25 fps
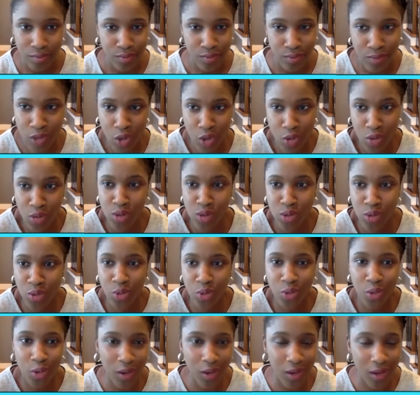go to
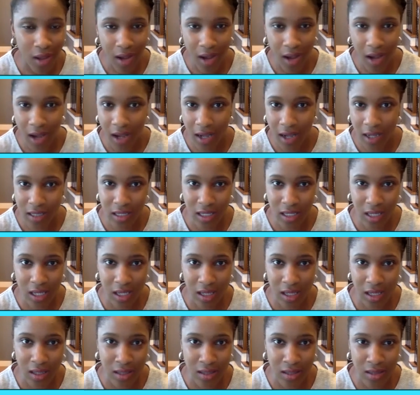school to
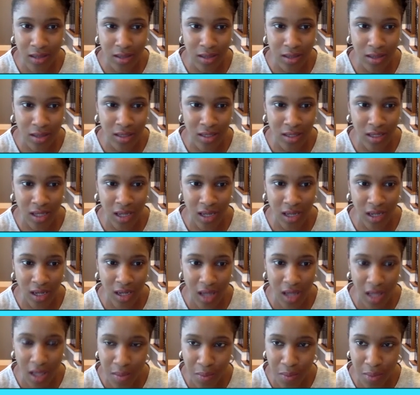get an
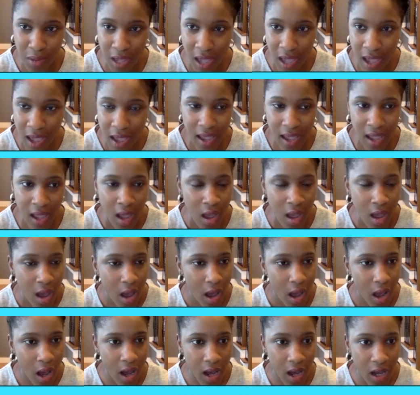MBA.
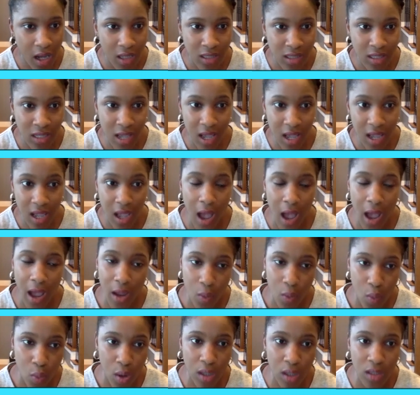Say,
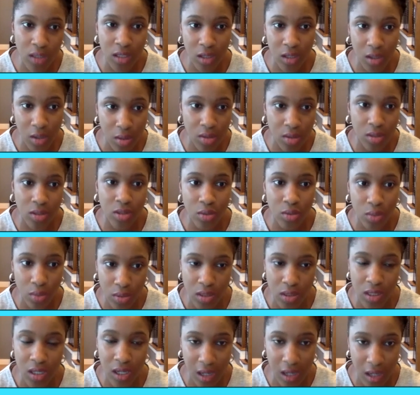I want to go to school
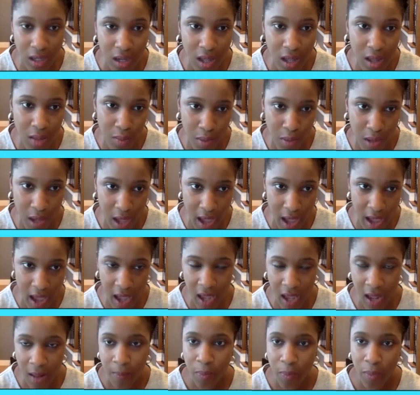to get an
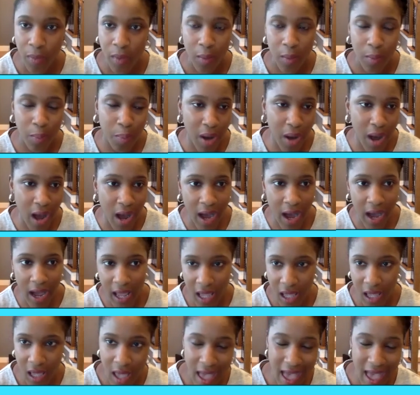MBA
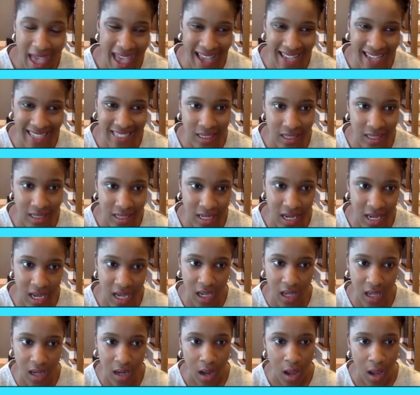by X
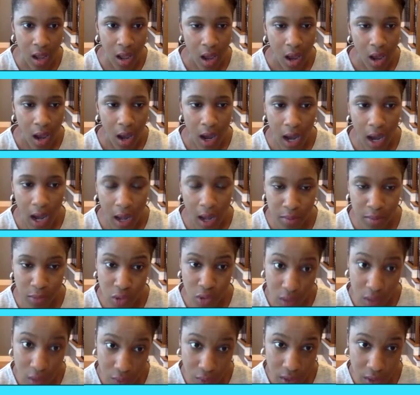date.
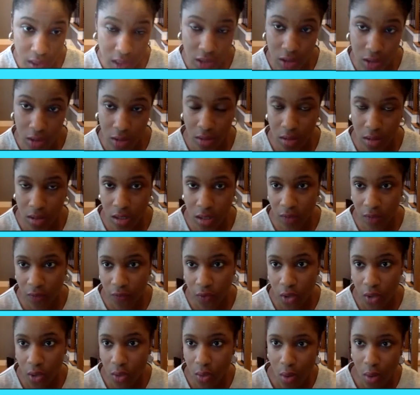Do your research. If
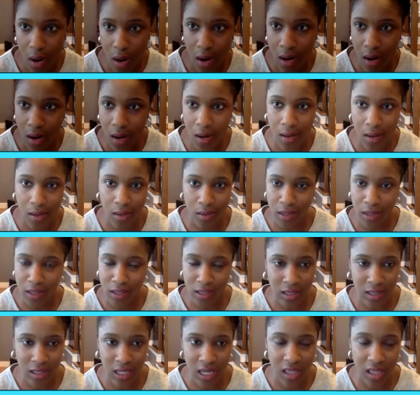you are,
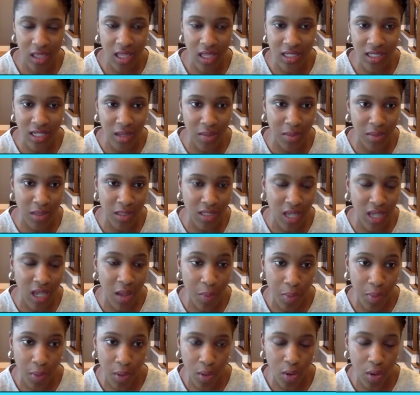let's take that same
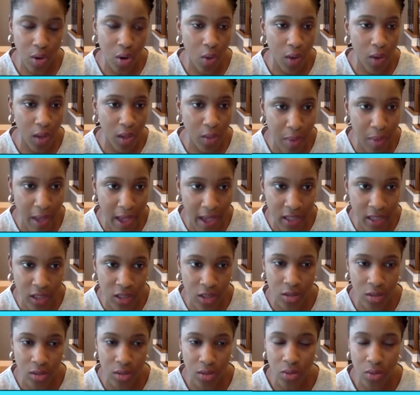example, going back
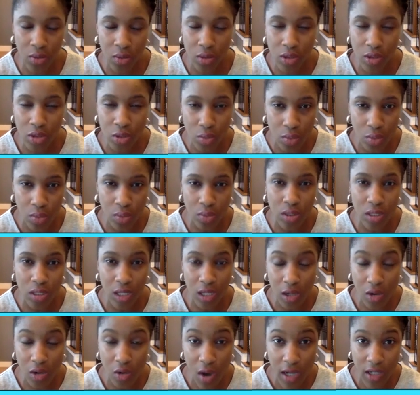to school to
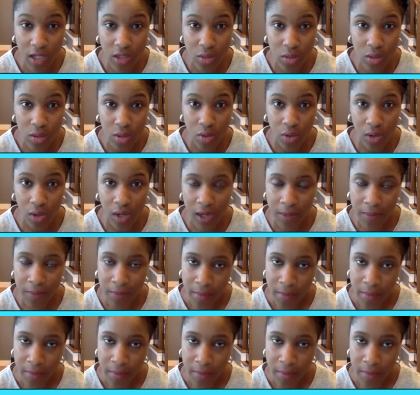get a graduate degree.